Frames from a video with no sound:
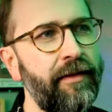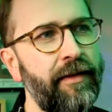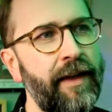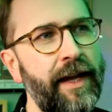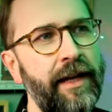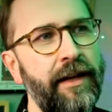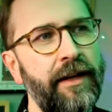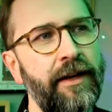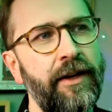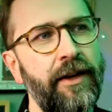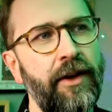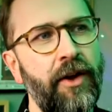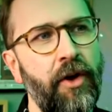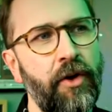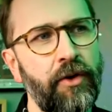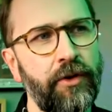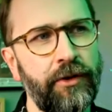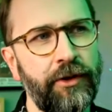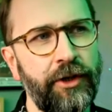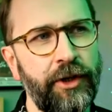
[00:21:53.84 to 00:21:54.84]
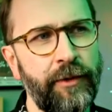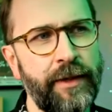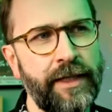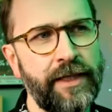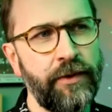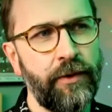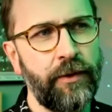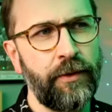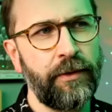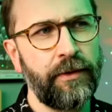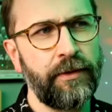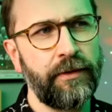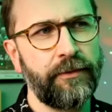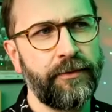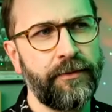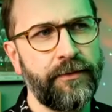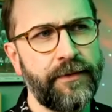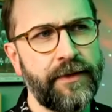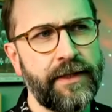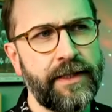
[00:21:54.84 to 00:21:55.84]
then hot glue it all
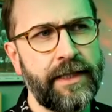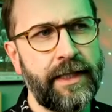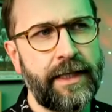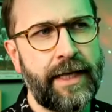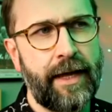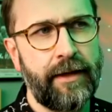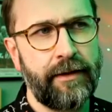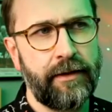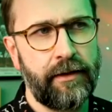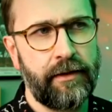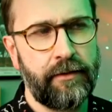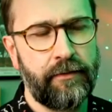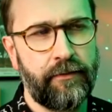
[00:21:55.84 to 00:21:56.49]
together.